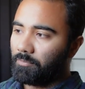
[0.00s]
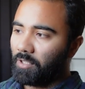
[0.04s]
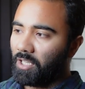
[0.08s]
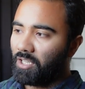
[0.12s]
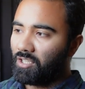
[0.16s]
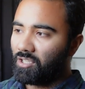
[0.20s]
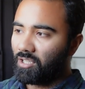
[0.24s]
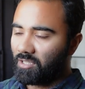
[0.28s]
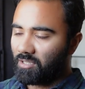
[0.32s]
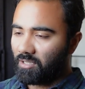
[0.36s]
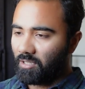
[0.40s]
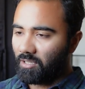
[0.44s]

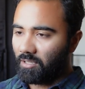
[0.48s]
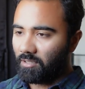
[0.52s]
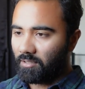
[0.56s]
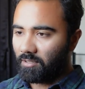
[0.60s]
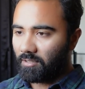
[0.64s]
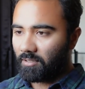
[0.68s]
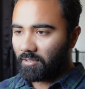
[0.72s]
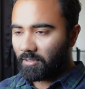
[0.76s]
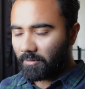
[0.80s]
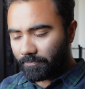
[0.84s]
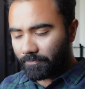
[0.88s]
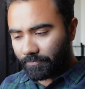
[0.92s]

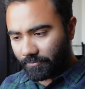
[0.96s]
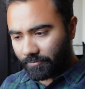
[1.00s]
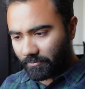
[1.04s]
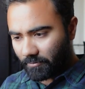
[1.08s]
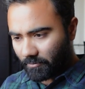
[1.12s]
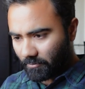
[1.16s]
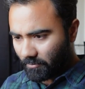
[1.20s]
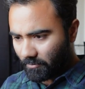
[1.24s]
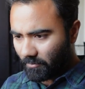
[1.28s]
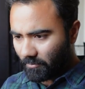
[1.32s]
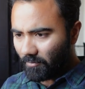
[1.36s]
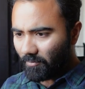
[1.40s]
injustice
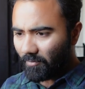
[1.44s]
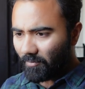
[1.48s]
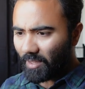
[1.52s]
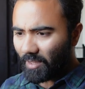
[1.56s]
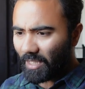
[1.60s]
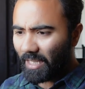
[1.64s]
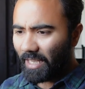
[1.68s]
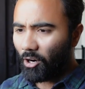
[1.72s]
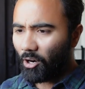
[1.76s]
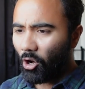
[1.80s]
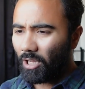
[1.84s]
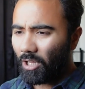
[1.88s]

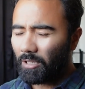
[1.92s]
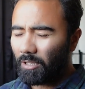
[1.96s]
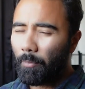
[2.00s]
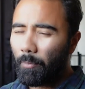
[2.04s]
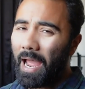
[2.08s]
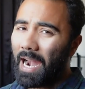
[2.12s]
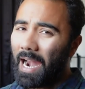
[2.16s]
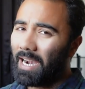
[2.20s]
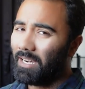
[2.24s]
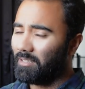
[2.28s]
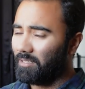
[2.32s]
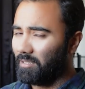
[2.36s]
and all the
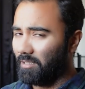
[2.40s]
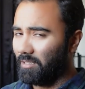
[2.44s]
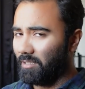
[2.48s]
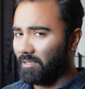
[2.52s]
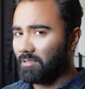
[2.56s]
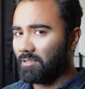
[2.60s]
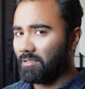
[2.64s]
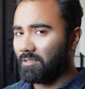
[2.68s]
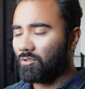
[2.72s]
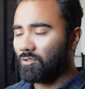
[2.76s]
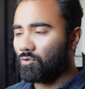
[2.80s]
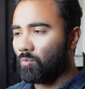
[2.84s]
bad
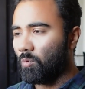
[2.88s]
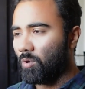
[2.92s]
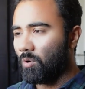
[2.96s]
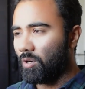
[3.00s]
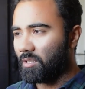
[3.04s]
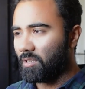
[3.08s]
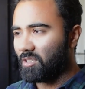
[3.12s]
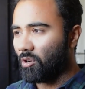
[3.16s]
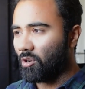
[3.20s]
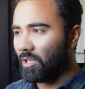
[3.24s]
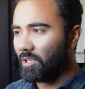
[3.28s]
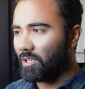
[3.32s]
things
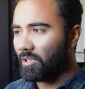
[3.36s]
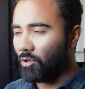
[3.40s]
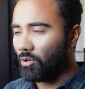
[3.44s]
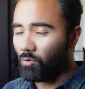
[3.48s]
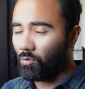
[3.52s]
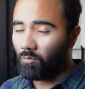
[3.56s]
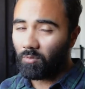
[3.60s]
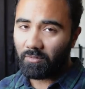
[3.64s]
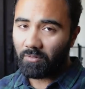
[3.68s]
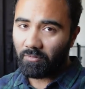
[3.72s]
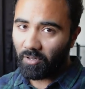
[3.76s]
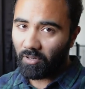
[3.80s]
towards all the
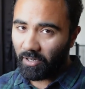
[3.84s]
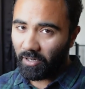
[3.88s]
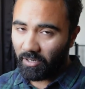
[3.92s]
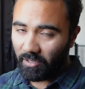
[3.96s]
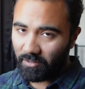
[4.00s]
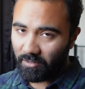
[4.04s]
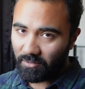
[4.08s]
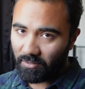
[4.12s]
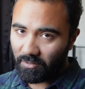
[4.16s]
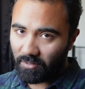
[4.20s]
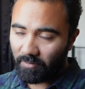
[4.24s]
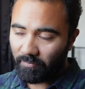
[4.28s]
lower
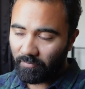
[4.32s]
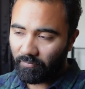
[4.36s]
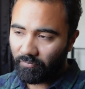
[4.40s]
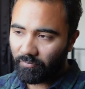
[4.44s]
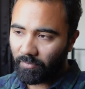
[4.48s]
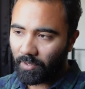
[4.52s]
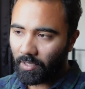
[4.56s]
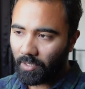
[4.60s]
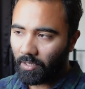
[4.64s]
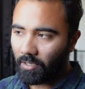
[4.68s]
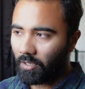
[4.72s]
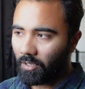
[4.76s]
Varnas.
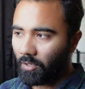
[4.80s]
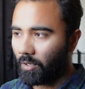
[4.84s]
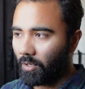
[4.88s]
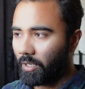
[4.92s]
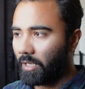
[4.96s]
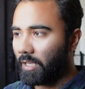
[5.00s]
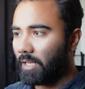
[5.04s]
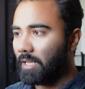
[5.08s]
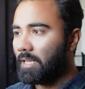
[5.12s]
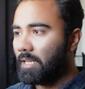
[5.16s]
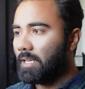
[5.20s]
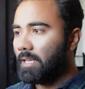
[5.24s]

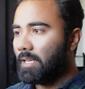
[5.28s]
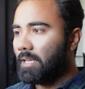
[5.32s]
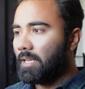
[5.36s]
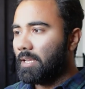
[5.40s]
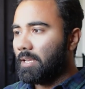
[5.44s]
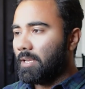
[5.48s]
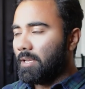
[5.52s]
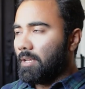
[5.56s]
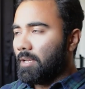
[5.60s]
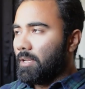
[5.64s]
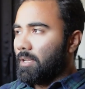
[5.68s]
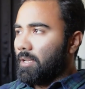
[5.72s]
Okay,
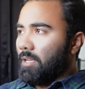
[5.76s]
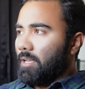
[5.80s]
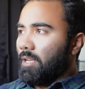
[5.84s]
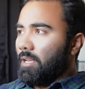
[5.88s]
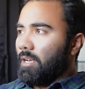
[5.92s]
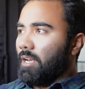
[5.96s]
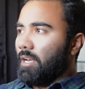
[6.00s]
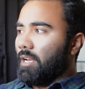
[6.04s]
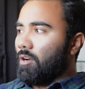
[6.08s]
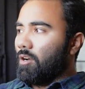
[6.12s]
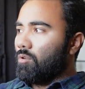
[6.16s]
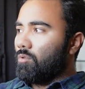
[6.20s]

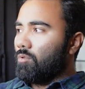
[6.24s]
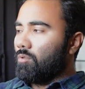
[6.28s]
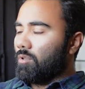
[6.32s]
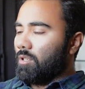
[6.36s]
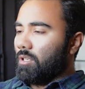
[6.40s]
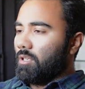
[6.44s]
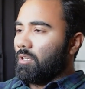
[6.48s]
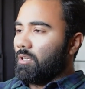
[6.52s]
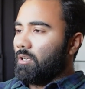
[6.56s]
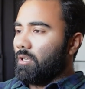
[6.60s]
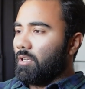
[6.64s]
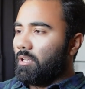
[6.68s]

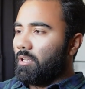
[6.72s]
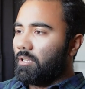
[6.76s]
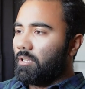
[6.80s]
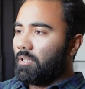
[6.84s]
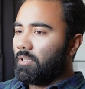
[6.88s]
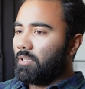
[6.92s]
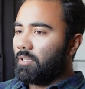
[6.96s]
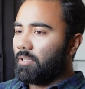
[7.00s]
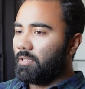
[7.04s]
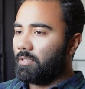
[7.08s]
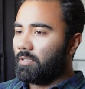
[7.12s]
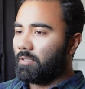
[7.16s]
now
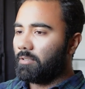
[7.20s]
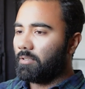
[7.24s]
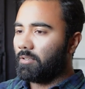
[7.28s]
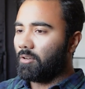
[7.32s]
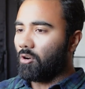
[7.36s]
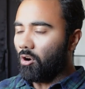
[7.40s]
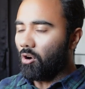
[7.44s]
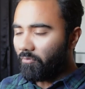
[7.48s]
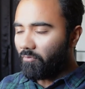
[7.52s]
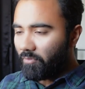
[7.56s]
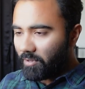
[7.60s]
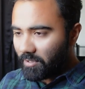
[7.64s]

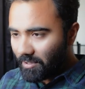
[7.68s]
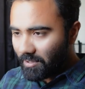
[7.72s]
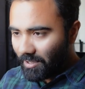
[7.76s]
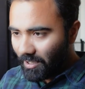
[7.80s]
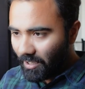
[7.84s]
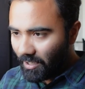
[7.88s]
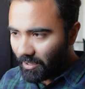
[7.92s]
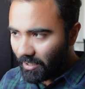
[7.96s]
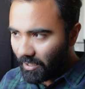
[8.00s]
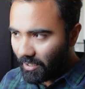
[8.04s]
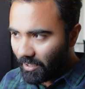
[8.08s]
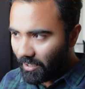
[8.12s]

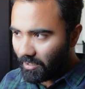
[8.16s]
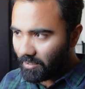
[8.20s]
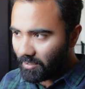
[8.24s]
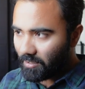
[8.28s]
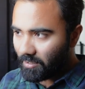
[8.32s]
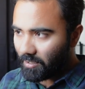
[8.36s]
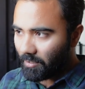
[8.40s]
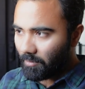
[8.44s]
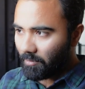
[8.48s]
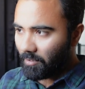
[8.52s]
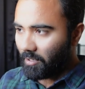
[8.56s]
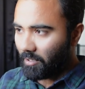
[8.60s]
obviously there
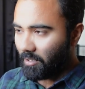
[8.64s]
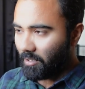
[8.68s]
is